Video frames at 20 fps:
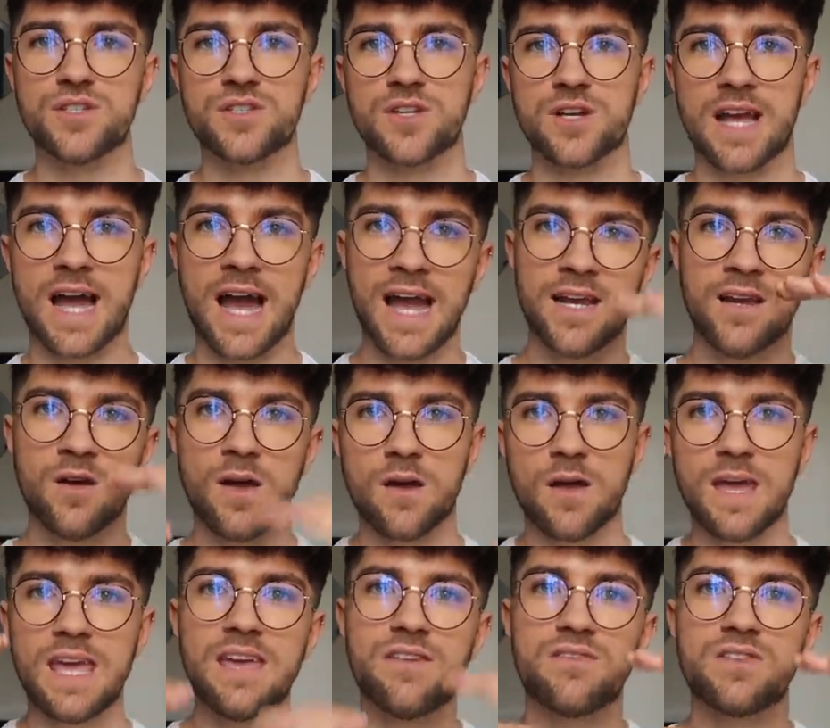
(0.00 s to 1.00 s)
So it kind
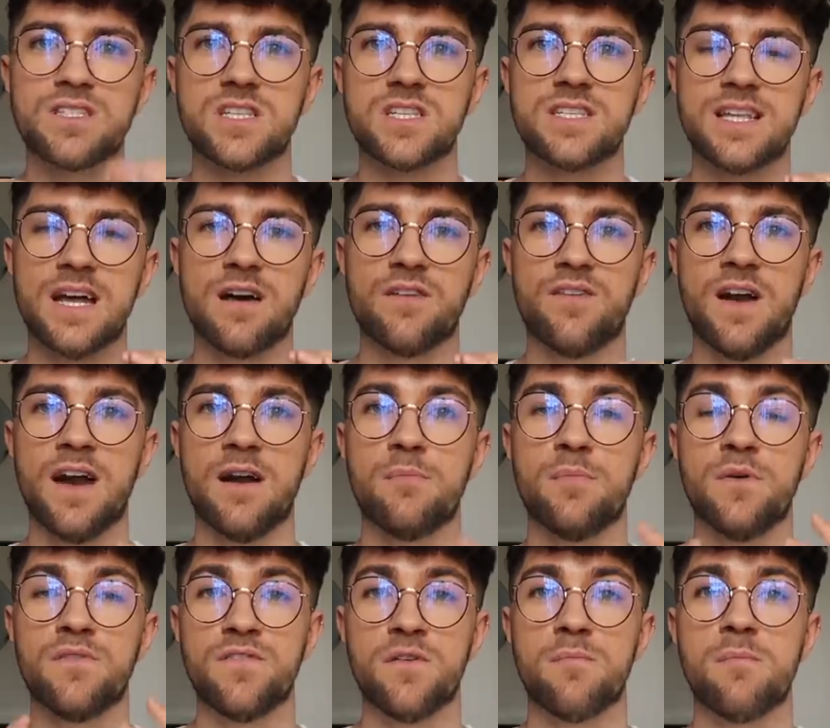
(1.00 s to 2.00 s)
of evens itself out.
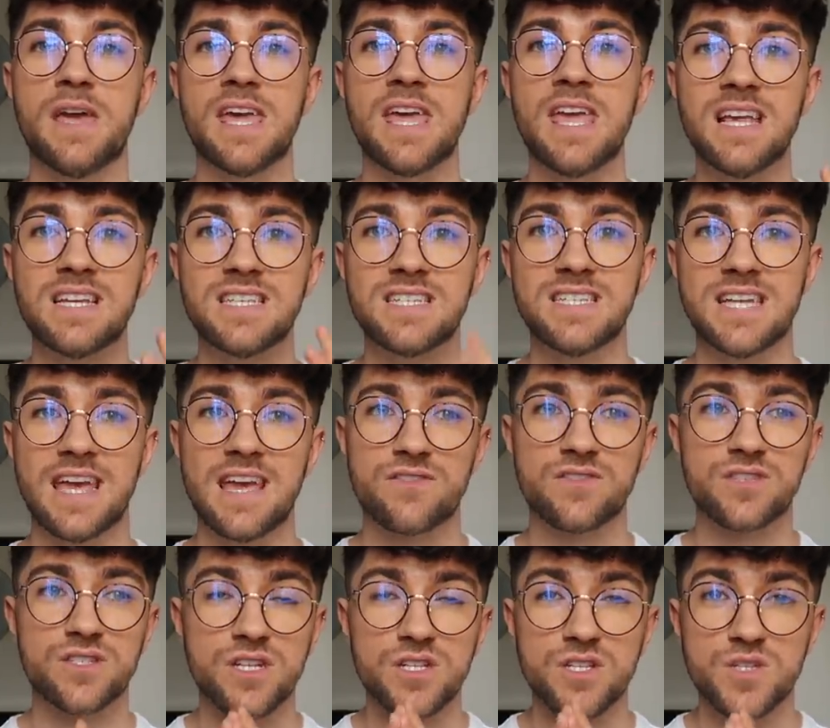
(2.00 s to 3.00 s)
But for me,
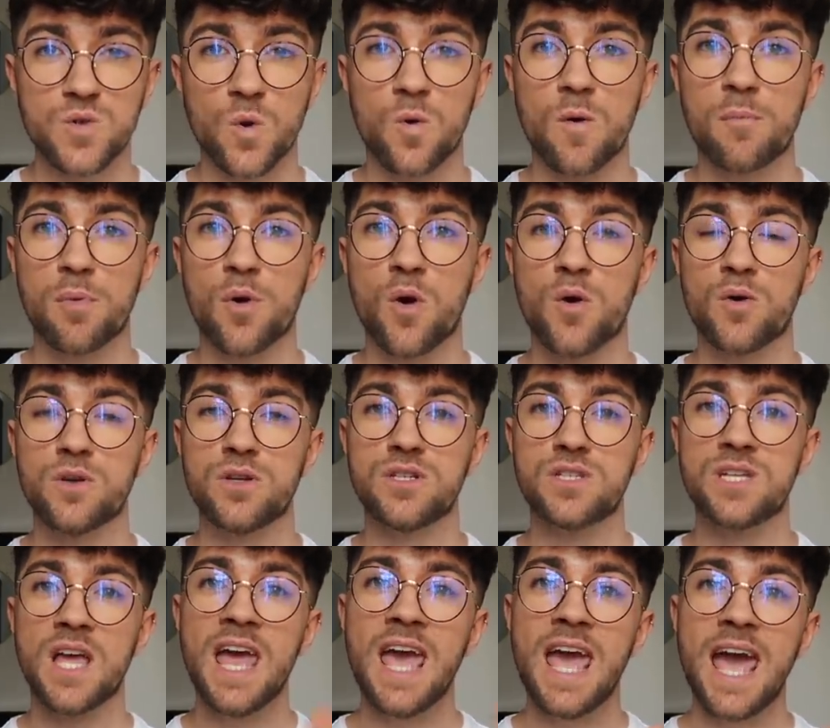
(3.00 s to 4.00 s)
savings are so
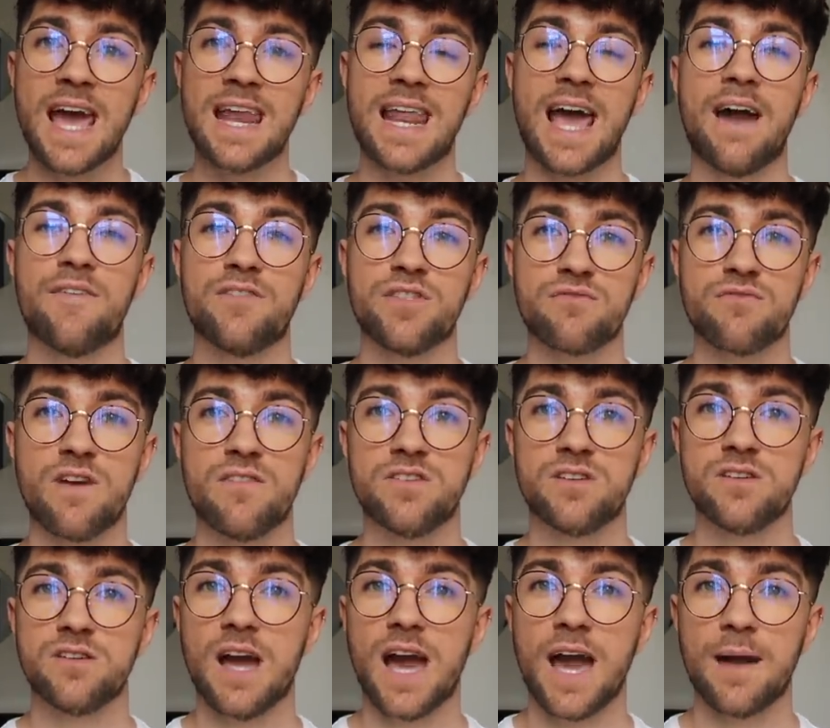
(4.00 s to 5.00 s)
important, and having the
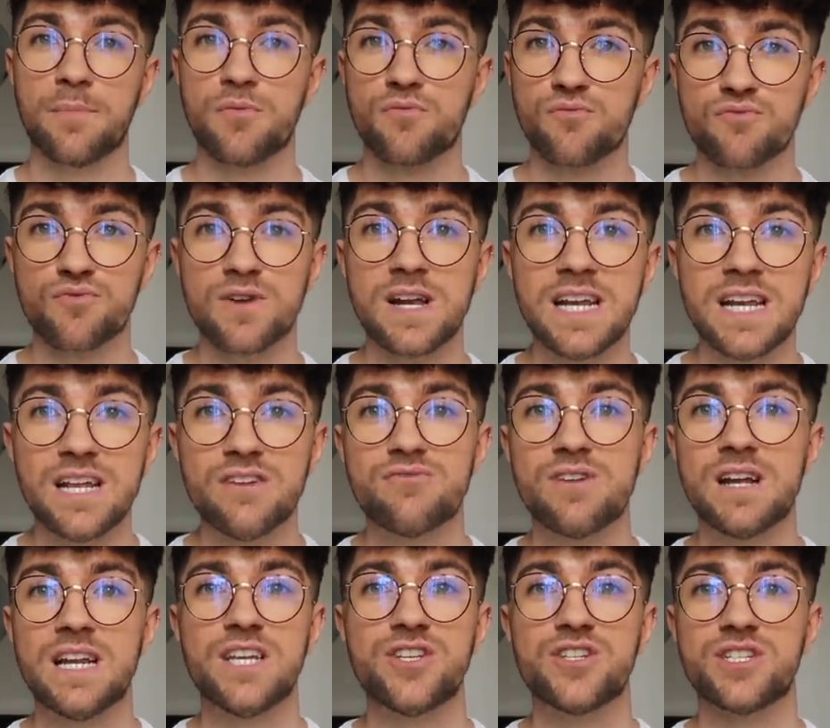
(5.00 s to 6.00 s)
Revolut app really,
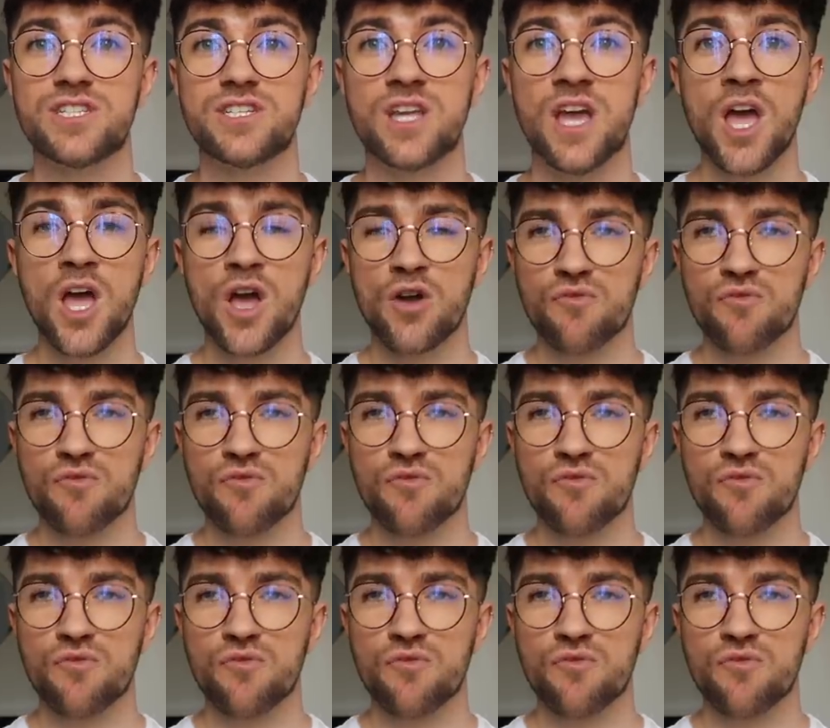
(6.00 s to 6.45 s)
really just